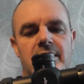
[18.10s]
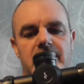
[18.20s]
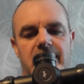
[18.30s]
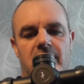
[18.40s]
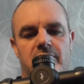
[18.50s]

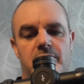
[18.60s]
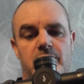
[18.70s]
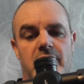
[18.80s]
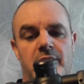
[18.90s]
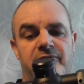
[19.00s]
Now
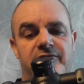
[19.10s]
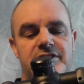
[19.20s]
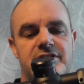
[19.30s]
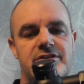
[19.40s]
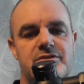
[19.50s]
I've
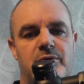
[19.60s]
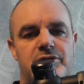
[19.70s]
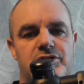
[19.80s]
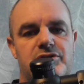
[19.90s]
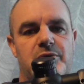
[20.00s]
fitted it to my
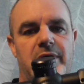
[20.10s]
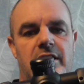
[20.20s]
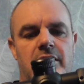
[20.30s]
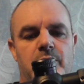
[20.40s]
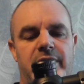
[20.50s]

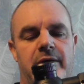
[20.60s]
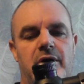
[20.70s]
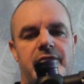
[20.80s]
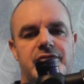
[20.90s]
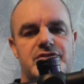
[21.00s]
22LR and went out
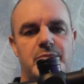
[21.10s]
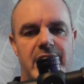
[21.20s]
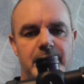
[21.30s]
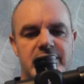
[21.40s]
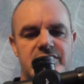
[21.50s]
after some
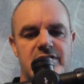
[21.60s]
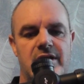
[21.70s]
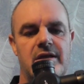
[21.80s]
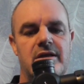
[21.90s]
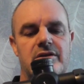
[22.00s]
rabbits.
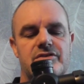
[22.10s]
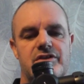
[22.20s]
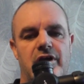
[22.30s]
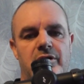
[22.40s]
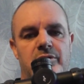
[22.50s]

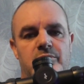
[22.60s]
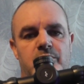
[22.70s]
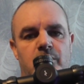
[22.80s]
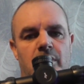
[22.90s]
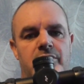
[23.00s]
So
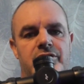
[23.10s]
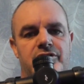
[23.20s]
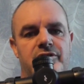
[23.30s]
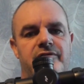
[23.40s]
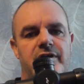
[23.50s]
what I'm going to
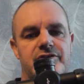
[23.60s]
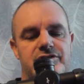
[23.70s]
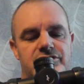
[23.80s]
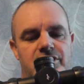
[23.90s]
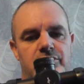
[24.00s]
do first
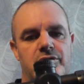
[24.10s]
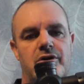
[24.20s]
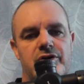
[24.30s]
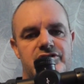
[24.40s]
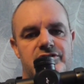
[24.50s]
is show you
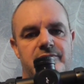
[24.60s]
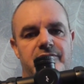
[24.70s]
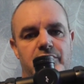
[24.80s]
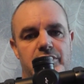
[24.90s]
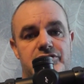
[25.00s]
guys some
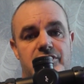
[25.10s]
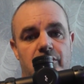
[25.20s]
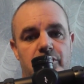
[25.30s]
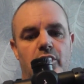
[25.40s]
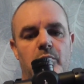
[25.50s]
footage that
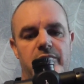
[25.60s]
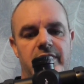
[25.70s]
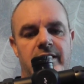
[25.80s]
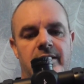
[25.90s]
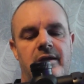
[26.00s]
I got with
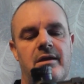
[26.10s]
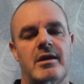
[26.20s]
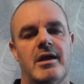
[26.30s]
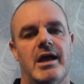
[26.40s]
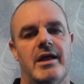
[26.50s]
it,
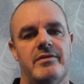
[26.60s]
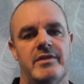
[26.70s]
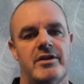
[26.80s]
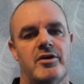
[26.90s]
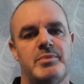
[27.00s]
and
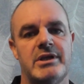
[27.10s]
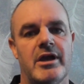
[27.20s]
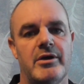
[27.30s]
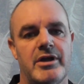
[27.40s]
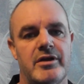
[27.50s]
then I'll be
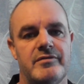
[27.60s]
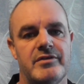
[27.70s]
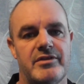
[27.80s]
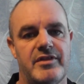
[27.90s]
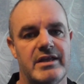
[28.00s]
going over the
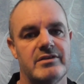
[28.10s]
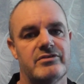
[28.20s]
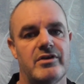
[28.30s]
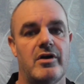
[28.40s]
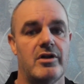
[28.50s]
things
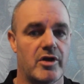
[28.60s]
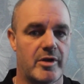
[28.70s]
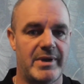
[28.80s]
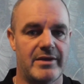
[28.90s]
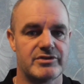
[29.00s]
that I like
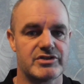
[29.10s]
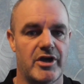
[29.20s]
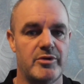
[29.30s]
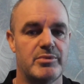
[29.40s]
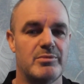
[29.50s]
about the
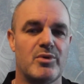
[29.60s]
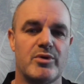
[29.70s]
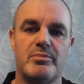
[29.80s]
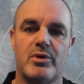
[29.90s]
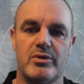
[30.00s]
scope, but more
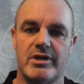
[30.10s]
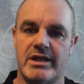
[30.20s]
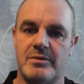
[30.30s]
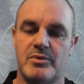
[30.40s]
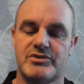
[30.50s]

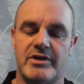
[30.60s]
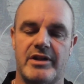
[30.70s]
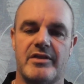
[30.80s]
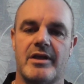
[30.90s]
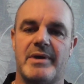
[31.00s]
importantly, was there
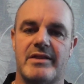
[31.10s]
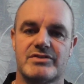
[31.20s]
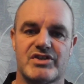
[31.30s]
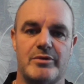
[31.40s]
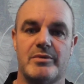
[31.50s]
anything about the
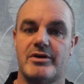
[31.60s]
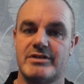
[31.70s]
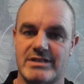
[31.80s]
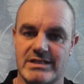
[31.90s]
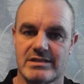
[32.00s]
scope that I
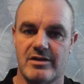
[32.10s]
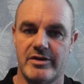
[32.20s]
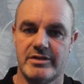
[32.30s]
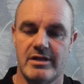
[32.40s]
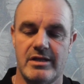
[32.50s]

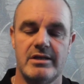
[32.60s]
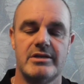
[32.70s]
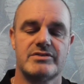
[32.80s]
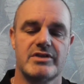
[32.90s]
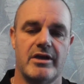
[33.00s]
disliked.
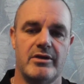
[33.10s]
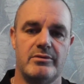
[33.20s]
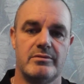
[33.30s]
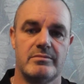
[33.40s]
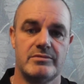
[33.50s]
So
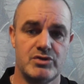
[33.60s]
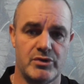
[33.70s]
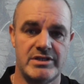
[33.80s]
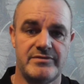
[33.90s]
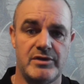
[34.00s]
enjoy
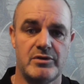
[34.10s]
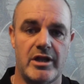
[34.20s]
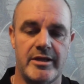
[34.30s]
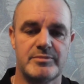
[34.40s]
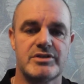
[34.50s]
these few
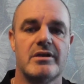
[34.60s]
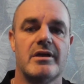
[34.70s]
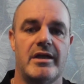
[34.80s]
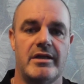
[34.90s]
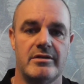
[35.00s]
clips
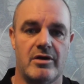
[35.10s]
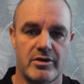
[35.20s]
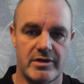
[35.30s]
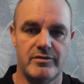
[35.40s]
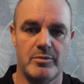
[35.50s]
and I'll
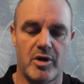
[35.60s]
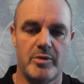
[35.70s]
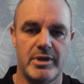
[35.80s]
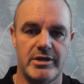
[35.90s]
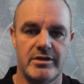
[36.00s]
give you my
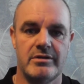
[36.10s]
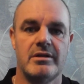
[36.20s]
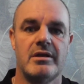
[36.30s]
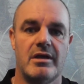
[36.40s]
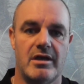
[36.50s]
opinion
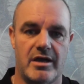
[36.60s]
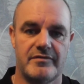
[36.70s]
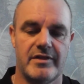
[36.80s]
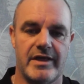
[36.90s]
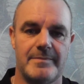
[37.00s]

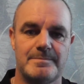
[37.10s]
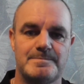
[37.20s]
after that.